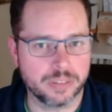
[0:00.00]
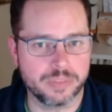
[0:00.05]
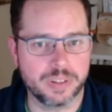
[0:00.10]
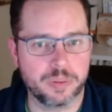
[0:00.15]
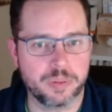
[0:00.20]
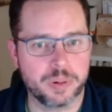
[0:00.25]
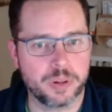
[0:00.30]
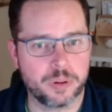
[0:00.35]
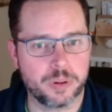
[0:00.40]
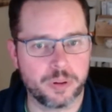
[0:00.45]
that
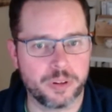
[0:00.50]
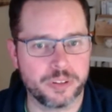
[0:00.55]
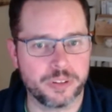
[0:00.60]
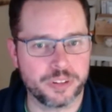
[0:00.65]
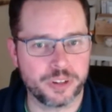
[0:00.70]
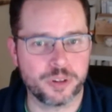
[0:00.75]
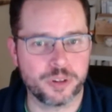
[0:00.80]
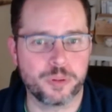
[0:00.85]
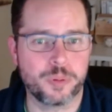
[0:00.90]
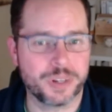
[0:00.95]
we all
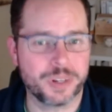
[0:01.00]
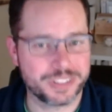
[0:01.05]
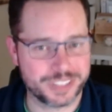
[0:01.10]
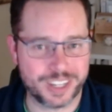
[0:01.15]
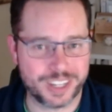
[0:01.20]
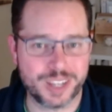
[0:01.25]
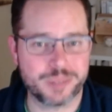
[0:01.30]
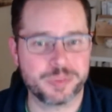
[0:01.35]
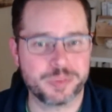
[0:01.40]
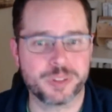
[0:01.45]
know what
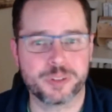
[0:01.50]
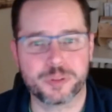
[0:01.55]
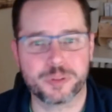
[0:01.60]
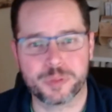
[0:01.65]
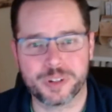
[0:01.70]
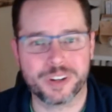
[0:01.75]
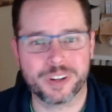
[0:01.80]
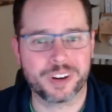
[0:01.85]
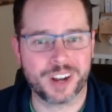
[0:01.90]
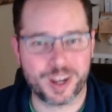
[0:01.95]
time zones
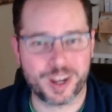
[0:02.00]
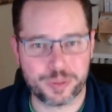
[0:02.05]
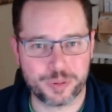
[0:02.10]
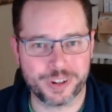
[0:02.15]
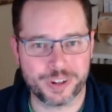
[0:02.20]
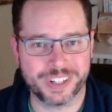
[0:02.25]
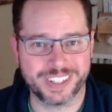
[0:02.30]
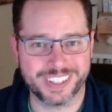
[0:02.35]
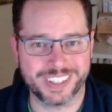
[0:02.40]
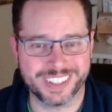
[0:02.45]
we are
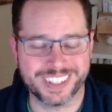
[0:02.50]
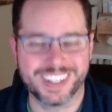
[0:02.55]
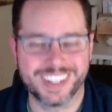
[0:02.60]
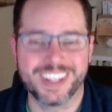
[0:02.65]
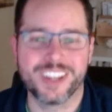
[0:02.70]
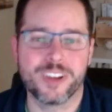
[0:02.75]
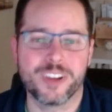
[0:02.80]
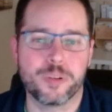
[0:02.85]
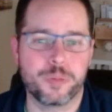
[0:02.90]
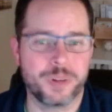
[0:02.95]
operating in
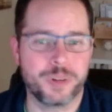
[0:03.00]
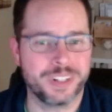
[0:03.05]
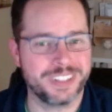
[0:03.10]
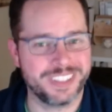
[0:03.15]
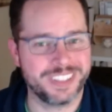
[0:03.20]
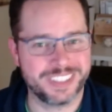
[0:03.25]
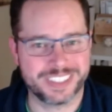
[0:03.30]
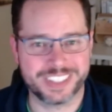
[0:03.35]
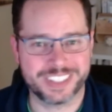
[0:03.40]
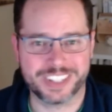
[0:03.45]
when
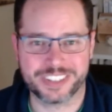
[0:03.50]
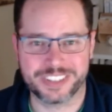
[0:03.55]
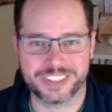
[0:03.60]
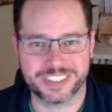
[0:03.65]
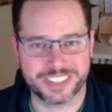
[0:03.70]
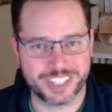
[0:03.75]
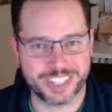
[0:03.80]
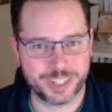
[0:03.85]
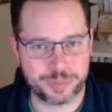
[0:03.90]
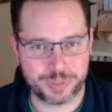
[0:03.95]
these sessions
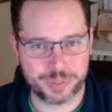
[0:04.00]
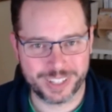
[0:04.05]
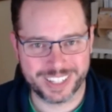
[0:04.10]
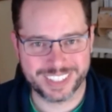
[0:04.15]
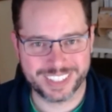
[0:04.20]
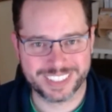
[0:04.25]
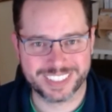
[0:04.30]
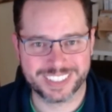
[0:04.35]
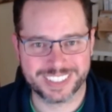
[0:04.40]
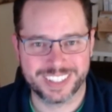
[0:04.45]
take
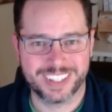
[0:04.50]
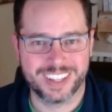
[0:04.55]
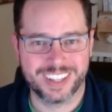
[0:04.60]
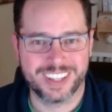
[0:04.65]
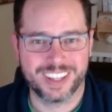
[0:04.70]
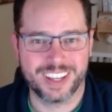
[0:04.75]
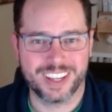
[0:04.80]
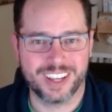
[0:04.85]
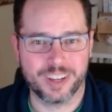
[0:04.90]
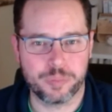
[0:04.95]
place,
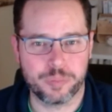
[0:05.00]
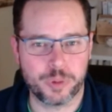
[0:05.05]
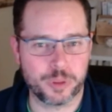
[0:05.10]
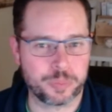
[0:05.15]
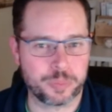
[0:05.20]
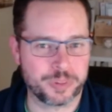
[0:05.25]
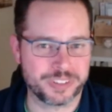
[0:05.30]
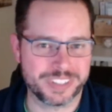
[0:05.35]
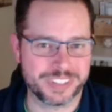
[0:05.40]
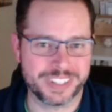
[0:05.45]
both
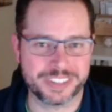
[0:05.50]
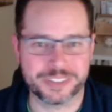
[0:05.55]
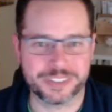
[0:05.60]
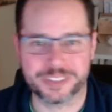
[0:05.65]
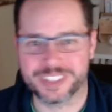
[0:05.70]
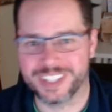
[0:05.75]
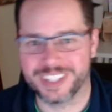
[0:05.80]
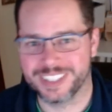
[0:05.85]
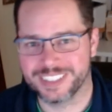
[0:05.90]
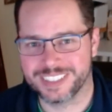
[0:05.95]

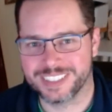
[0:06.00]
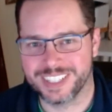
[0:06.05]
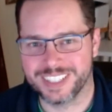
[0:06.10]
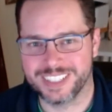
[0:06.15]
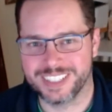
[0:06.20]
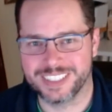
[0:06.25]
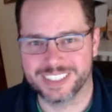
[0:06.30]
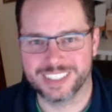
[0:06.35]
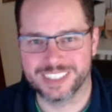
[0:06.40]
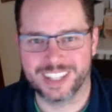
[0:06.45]
presenters and
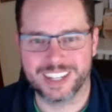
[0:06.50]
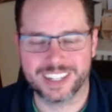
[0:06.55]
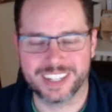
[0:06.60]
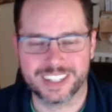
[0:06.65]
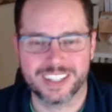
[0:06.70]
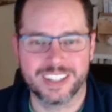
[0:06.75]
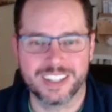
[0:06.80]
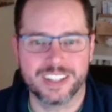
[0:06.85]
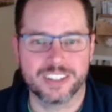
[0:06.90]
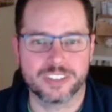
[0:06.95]
attendees alike.
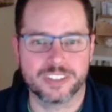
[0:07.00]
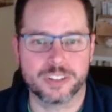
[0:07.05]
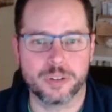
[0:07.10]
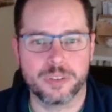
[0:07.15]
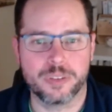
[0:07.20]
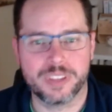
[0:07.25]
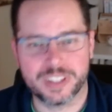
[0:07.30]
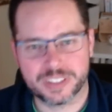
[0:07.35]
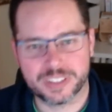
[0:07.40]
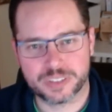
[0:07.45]
So
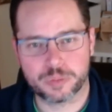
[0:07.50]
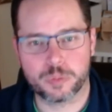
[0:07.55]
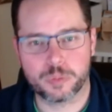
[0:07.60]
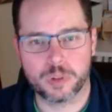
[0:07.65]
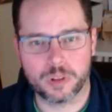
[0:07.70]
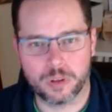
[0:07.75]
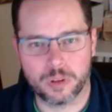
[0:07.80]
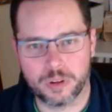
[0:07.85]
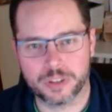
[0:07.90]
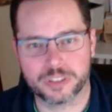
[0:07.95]
this
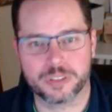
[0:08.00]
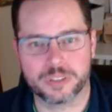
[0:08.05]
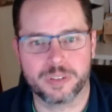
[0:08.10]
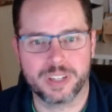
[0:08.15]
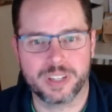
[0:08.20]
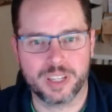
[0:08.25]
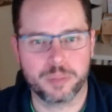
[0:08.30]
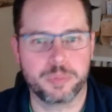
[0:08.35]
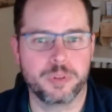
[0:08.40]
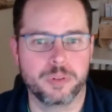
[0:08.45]
will also
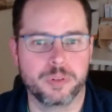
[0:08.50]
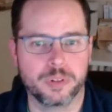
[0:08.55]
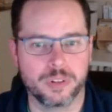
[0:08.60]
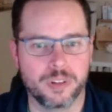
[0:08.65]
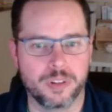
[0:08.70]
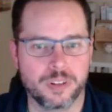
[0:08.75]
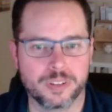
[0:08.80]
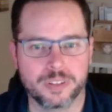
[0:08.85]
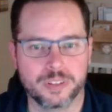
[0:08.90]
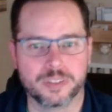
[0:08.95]
help you
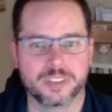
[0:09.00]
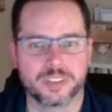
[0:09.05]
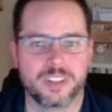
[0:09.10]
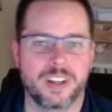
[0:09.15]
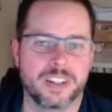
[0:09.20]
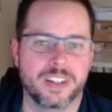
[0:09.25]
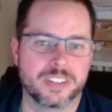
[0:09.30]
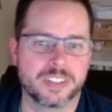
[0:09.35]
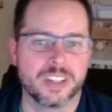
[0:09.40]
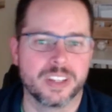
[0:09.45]
along those
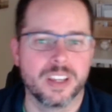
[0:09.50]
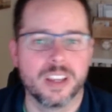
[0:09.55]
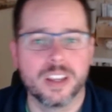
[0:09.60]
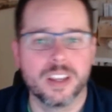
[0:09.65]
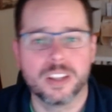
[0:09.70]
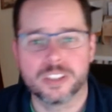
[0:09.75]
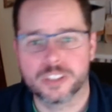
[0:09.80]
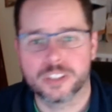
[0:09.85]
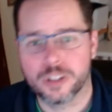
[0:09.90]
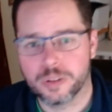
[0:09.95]
lines.
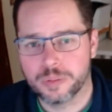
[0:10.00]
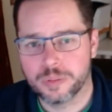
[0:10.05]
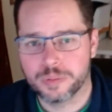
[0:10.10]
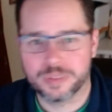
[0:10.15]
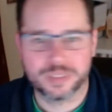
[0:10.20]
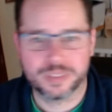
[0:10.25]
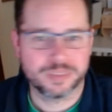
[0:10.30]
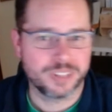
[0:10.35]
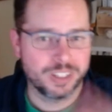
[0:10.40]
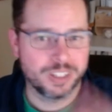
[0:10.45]
So
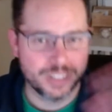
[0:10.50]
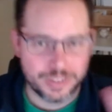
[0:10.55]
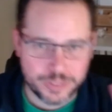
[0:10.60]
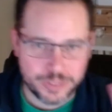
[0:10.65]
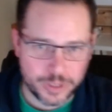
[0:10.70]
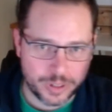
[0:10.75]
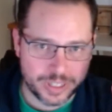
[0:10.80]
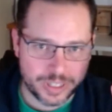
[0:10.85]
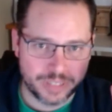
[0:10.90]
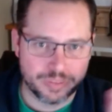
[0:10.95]
enough
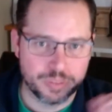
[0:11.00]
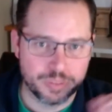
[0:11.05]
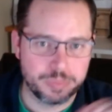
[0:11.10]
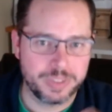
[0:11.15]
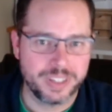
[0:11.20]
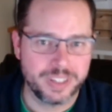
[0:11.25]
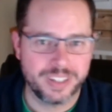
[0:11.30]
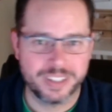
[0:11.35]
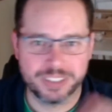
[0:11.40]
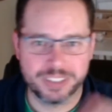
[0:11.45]
talking from
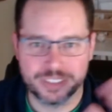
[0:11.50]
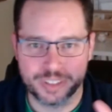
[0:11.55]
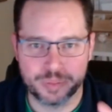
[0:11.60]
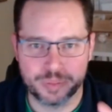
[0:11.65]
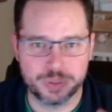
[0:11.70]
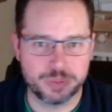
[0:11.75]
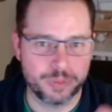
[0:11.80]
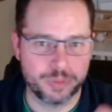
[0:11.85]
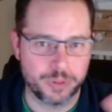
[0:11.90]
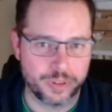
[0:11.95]
me in
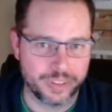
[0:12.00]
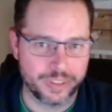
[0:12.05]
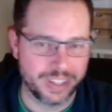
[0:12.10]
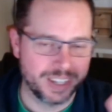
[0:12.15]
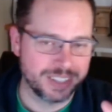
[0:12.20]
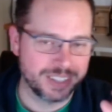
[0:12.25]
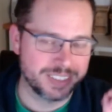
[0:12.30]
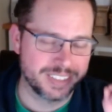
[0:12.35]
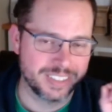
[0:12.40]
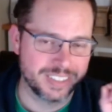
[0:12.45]
terms of all
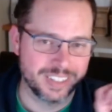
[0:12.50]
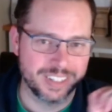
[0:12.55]
that,